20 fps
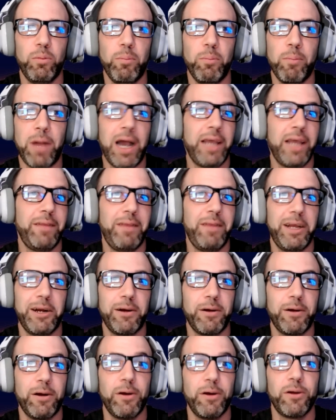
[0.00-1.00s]
mine
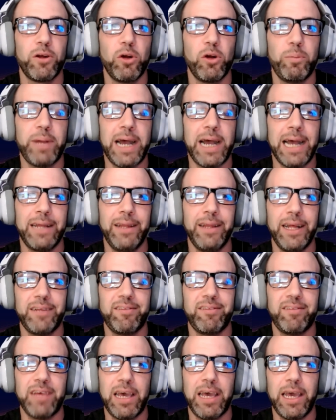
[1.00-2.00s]
their Ergo pad,
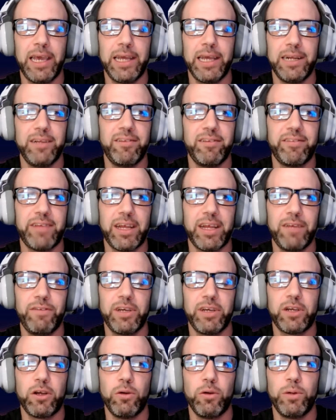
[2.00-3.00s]
let's say, and instead of
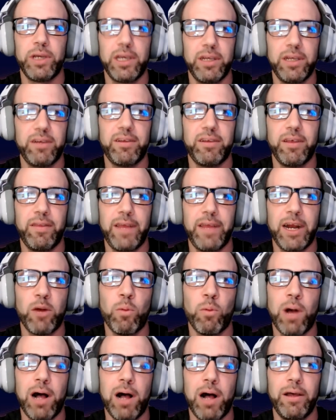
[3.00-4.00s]
it going into their
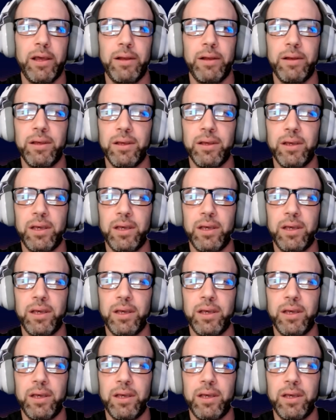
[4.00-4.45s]
wallet,